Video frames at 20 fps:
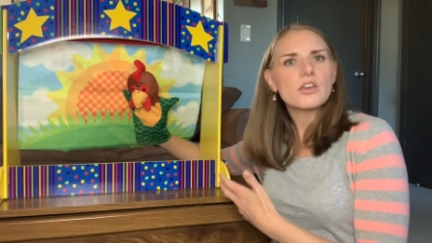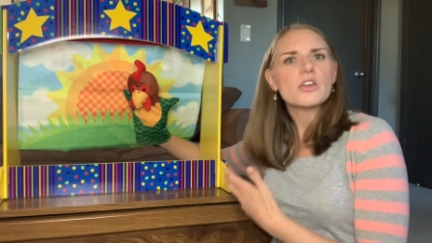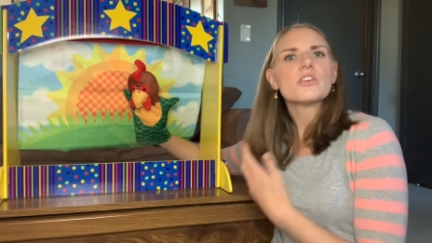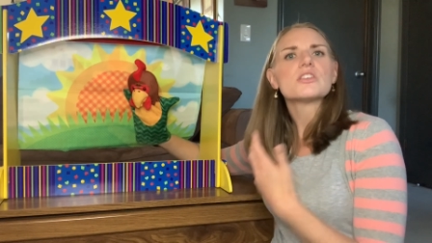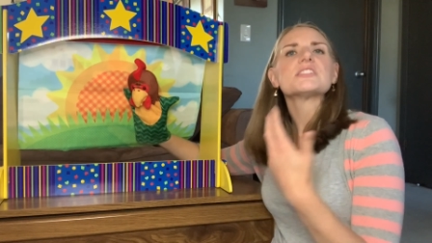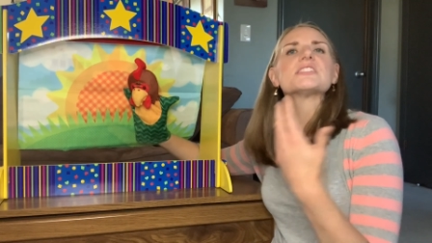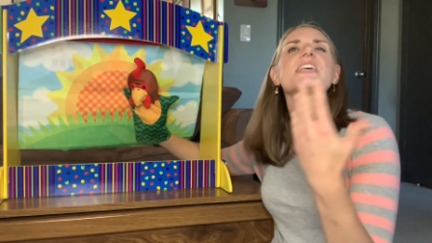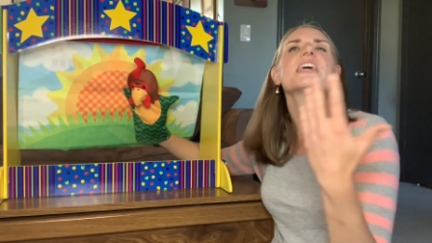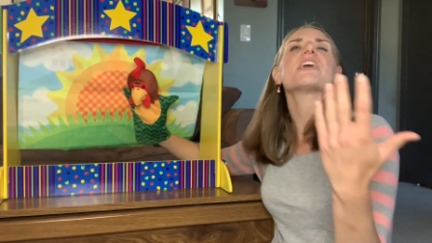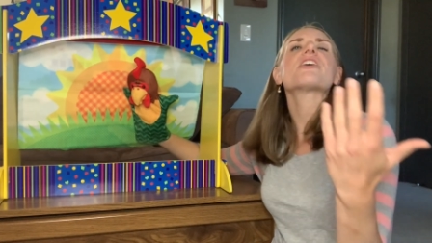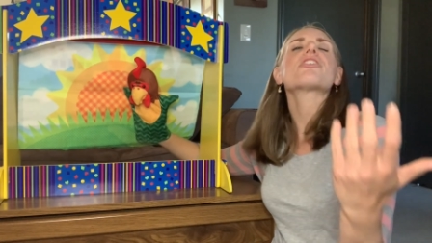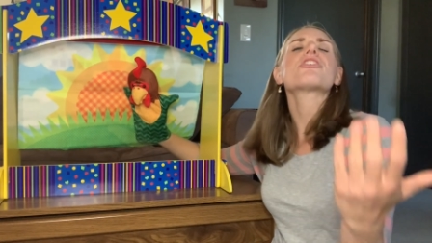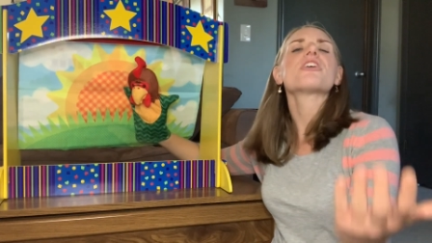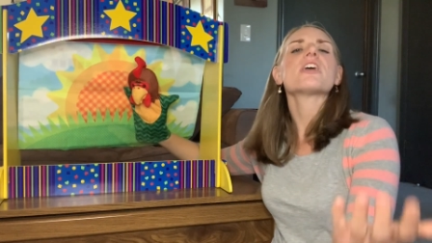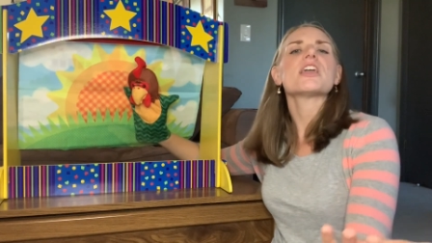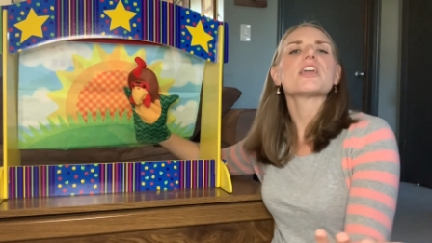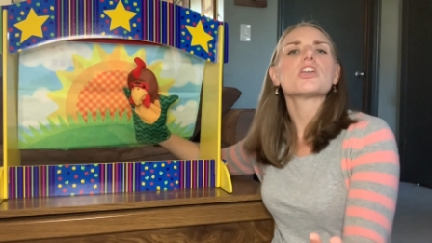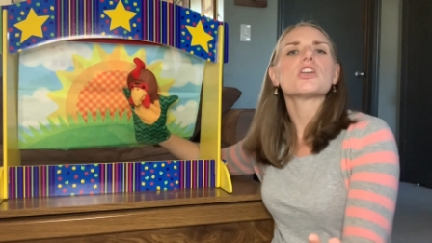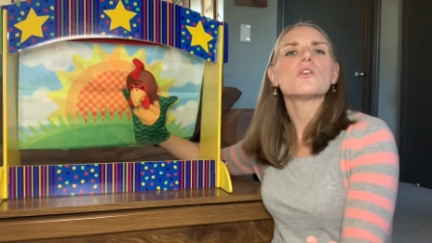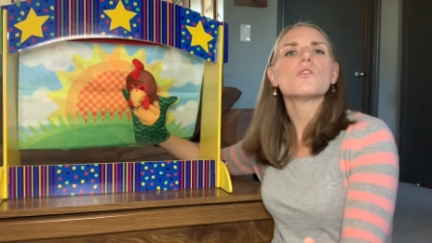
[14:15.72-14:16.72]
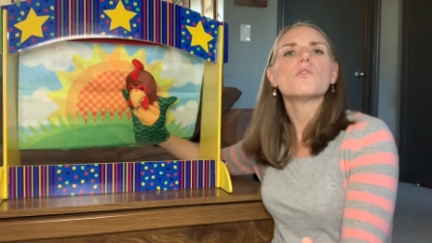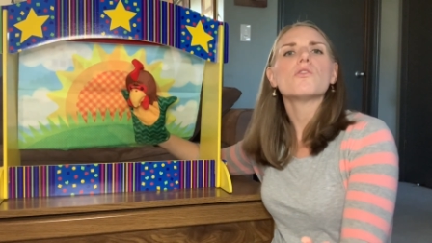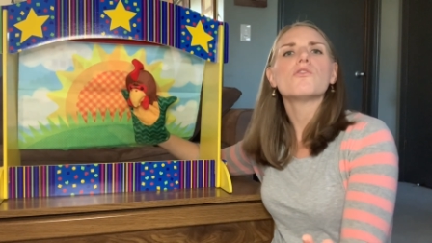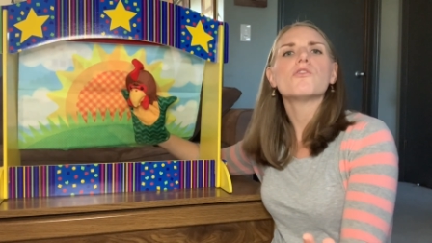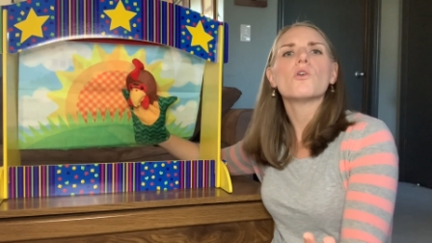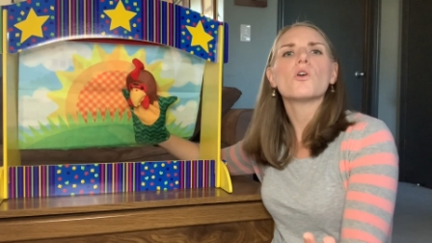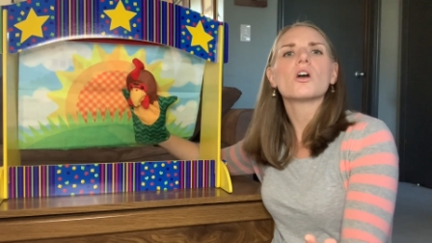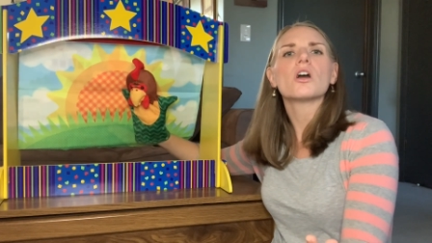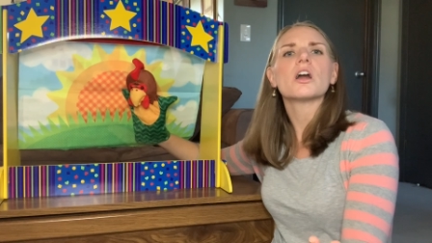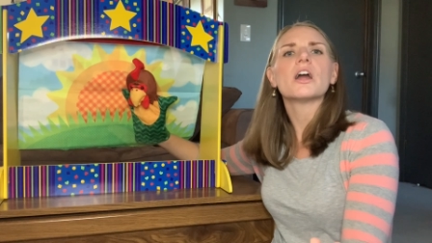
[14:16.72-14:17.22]
saying thank you
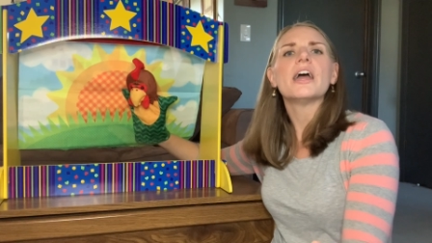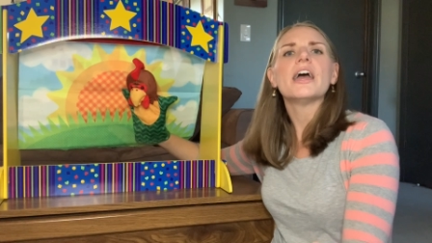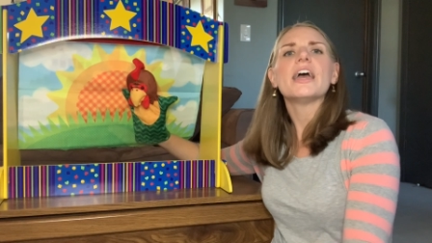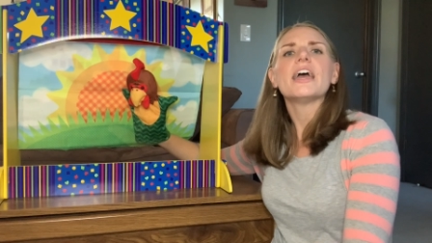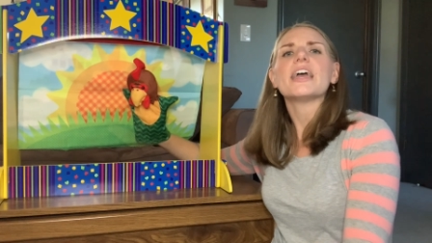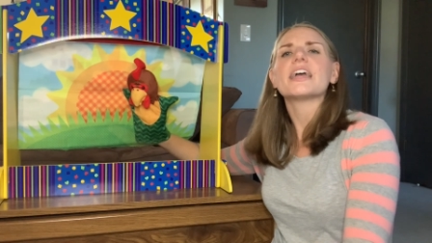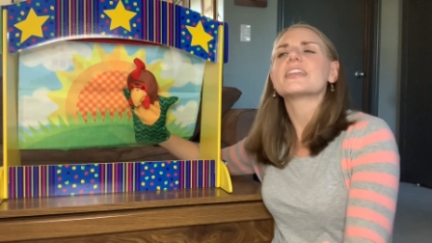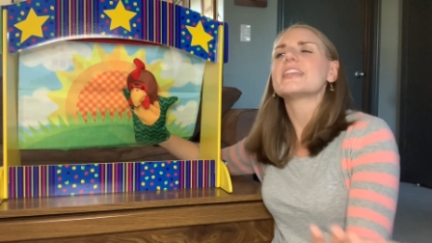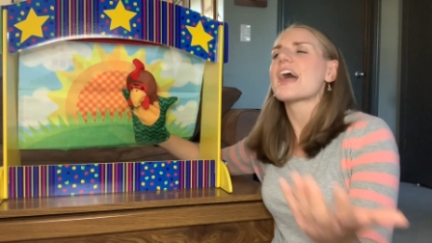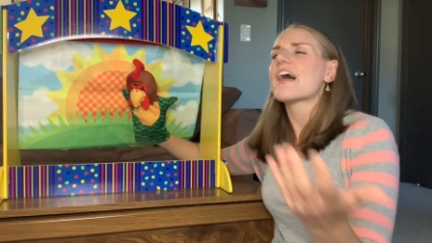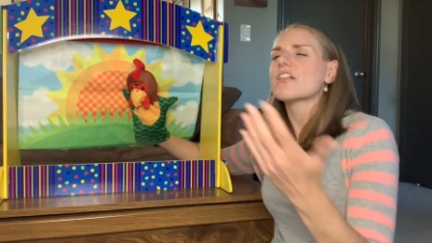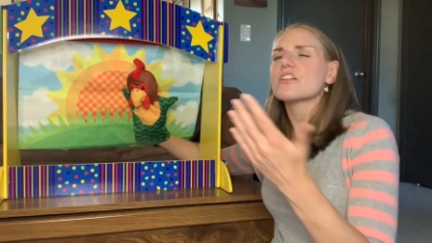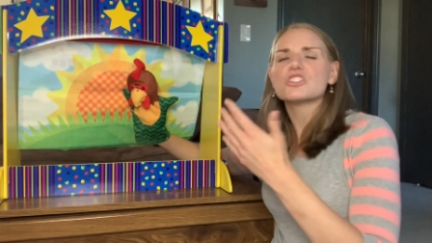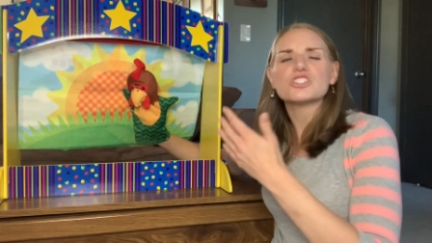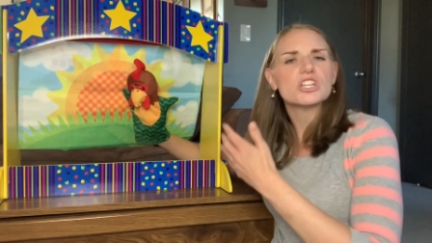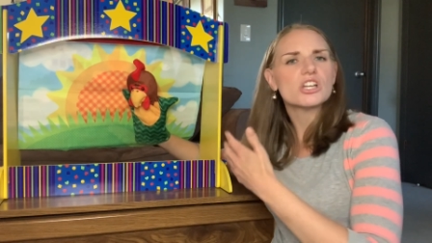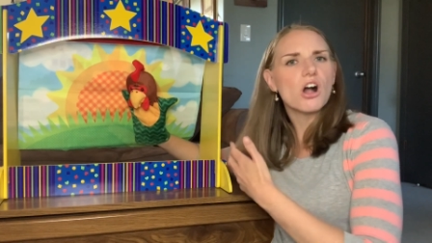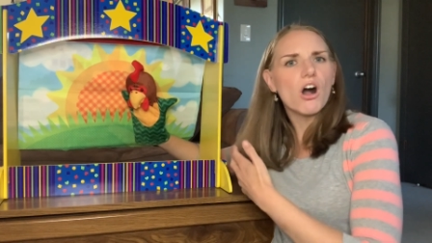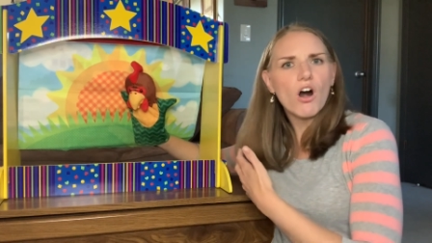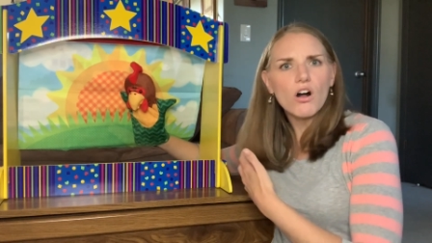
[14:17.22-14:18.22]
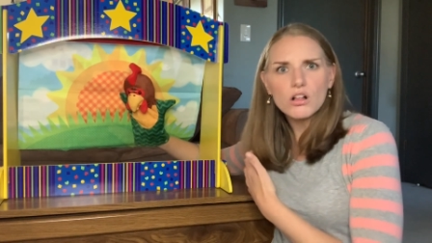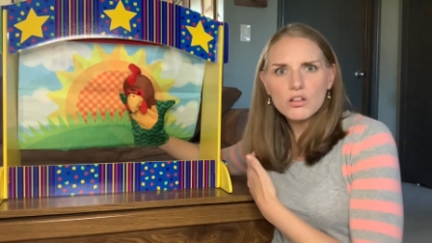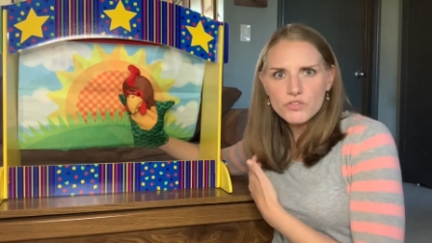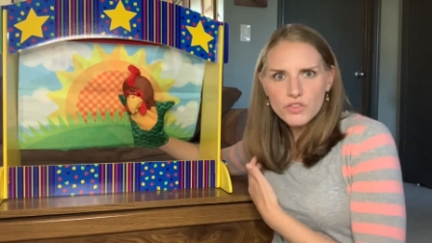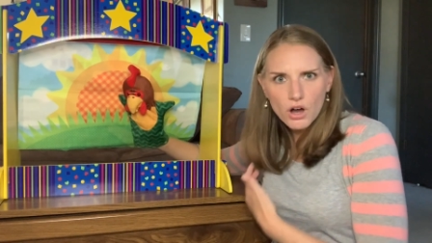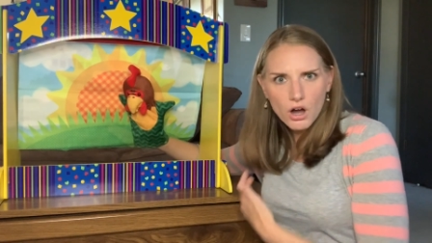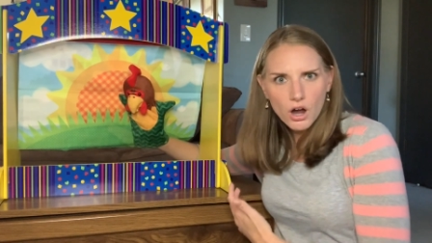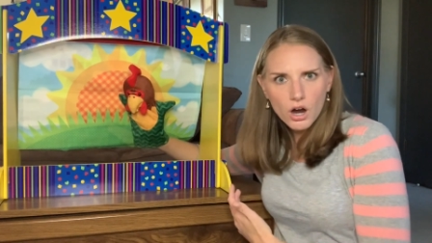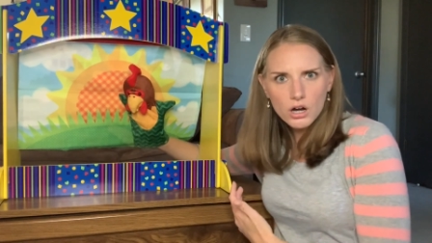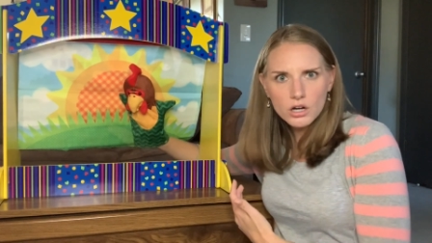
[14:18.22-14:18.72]
for acknowledging all
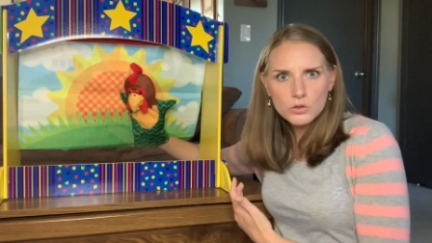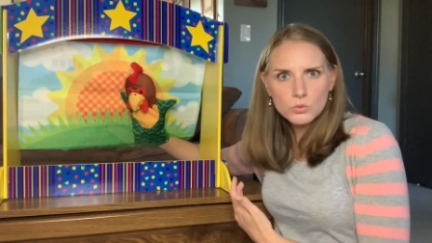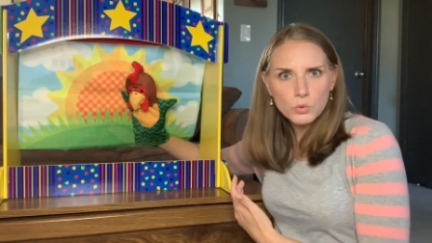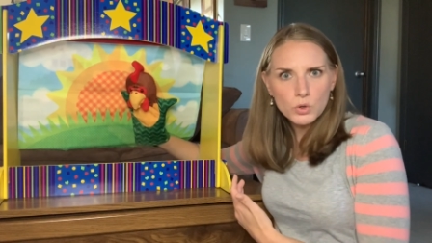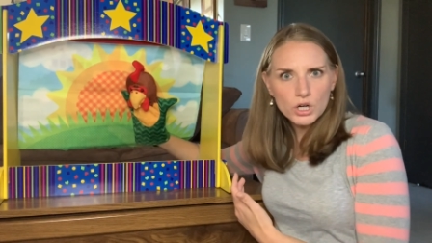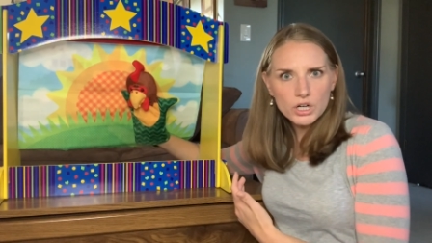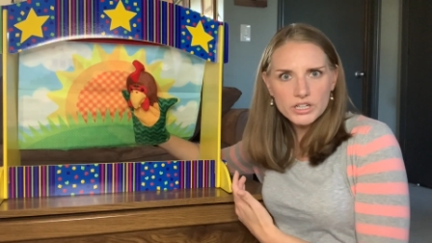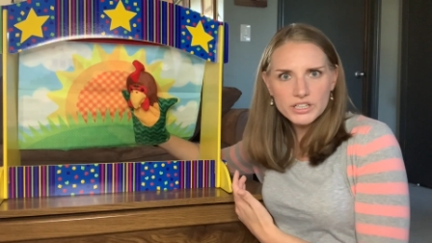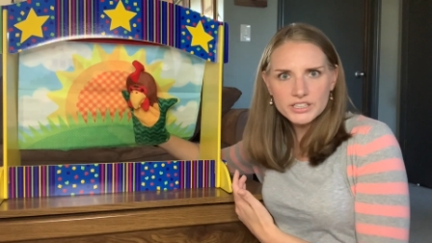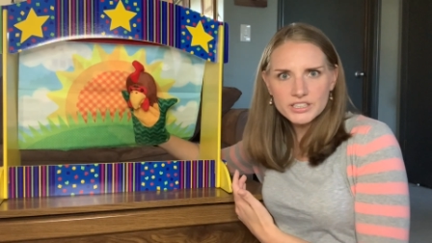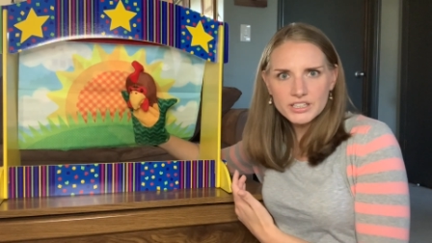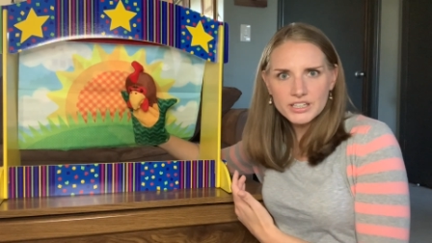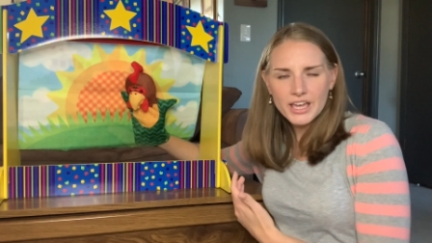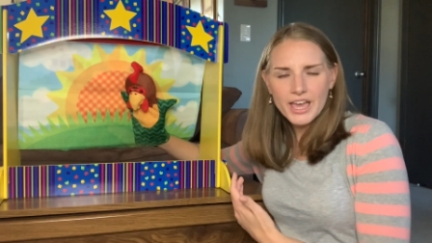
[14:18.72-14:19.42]
the hard work